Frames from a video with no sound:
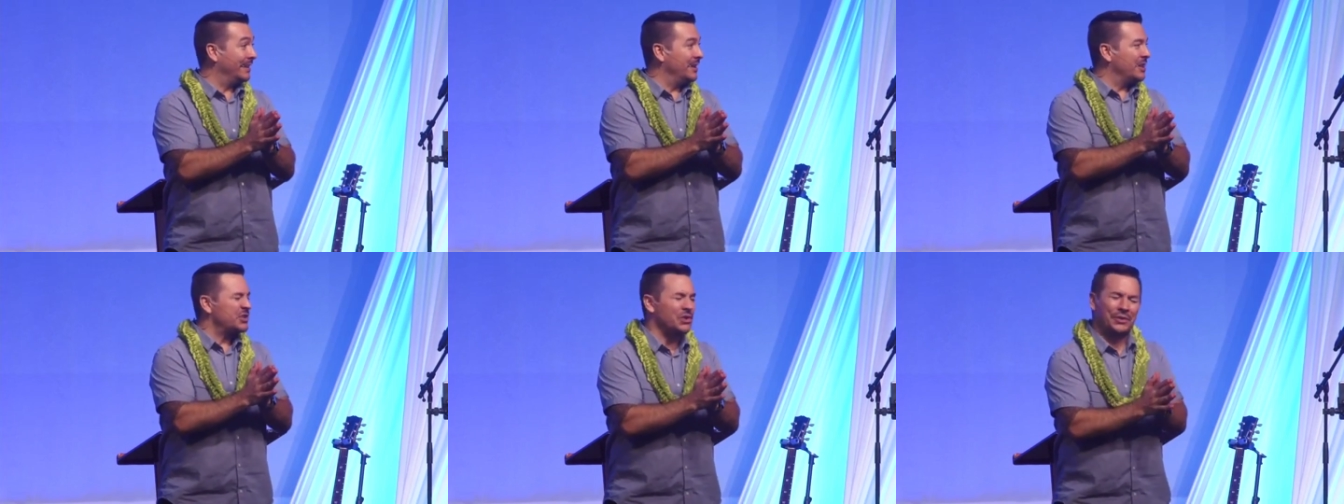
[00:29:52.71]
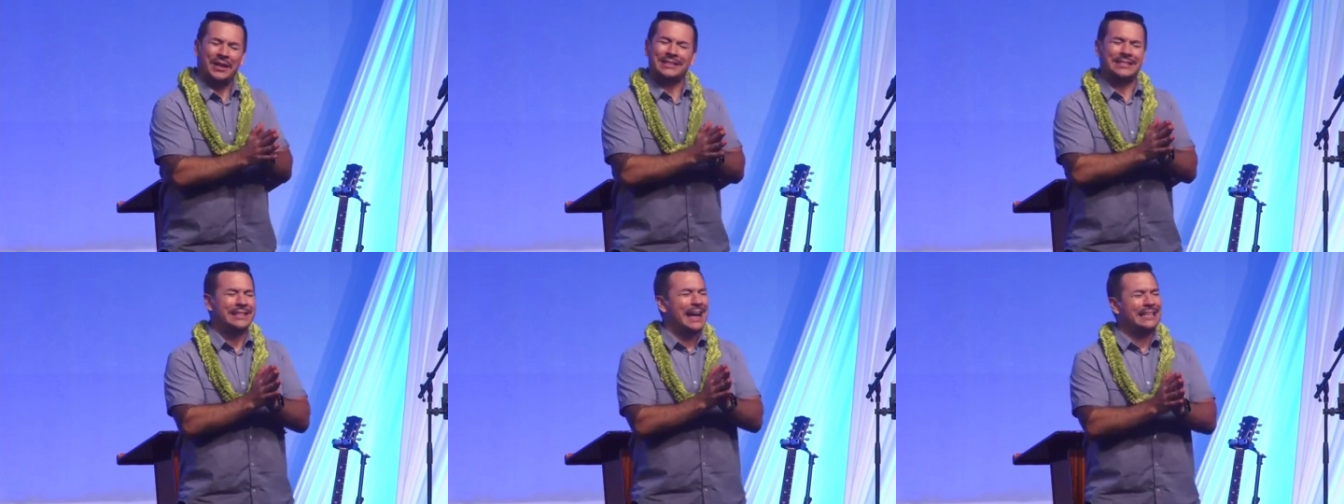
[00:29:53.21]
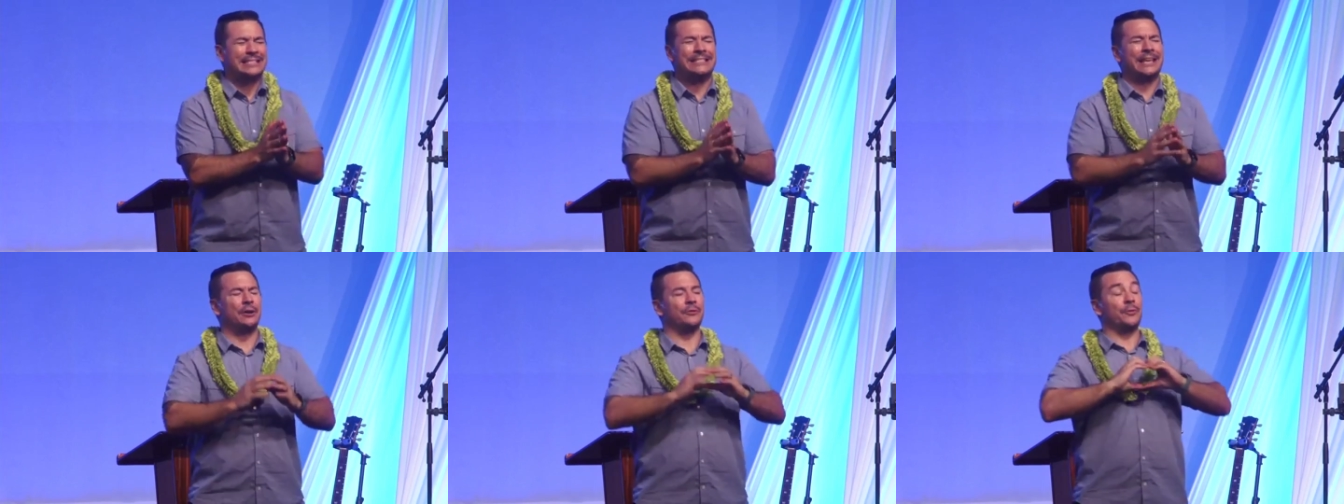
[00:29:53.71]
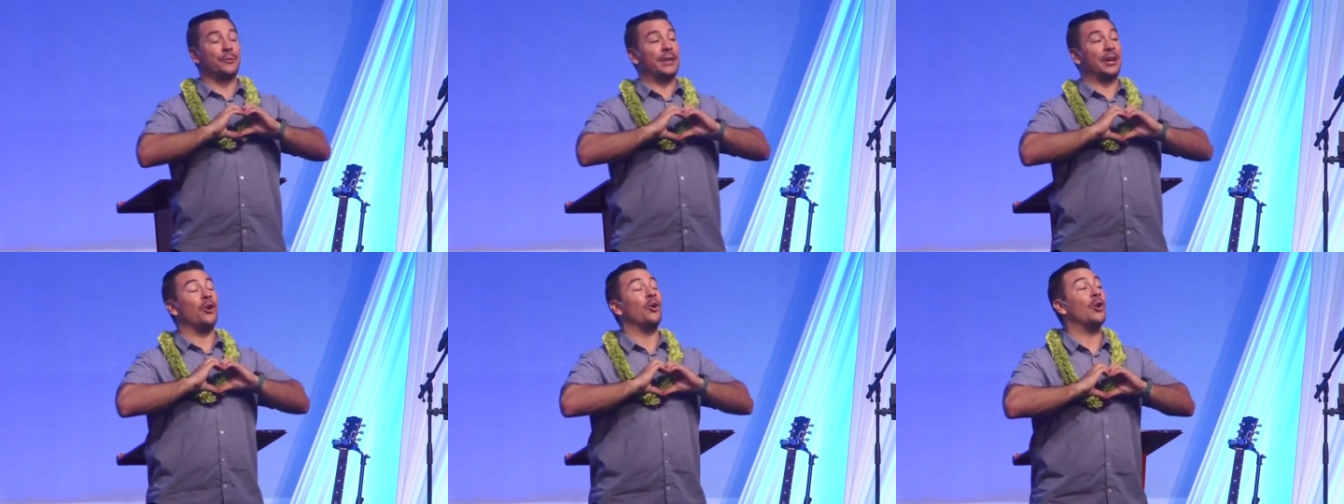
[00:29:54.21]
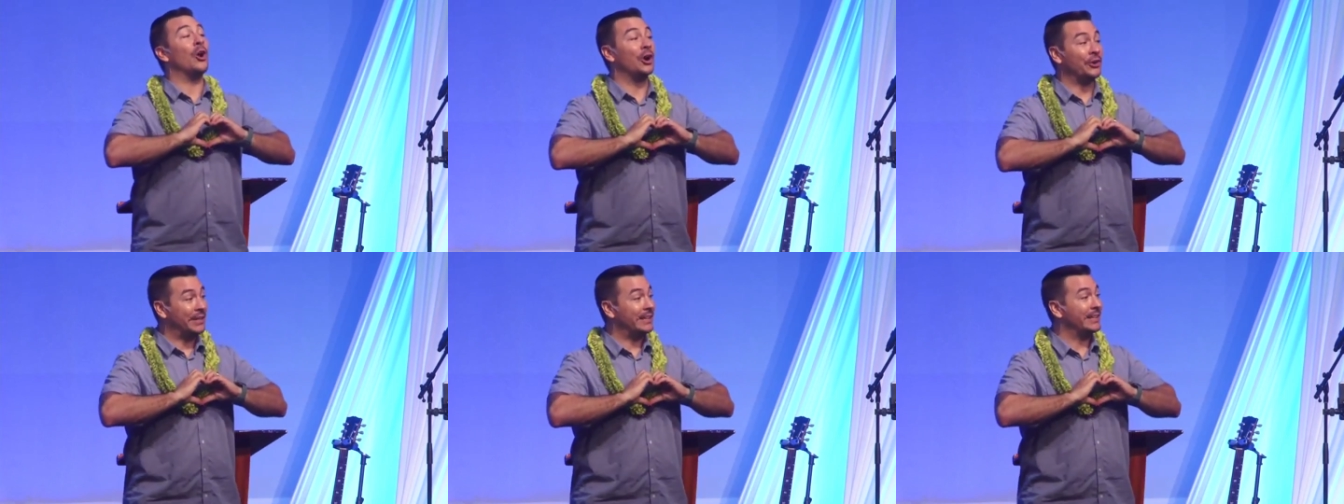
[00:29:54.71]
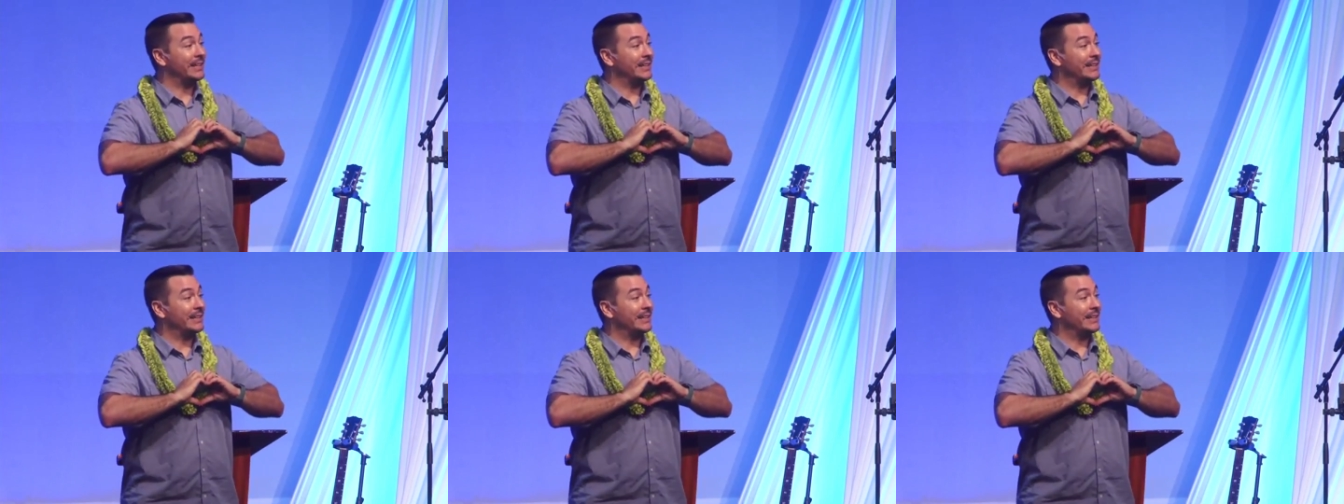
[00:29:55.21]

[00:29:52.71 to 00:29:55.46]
So let's not settle for being wholehearted.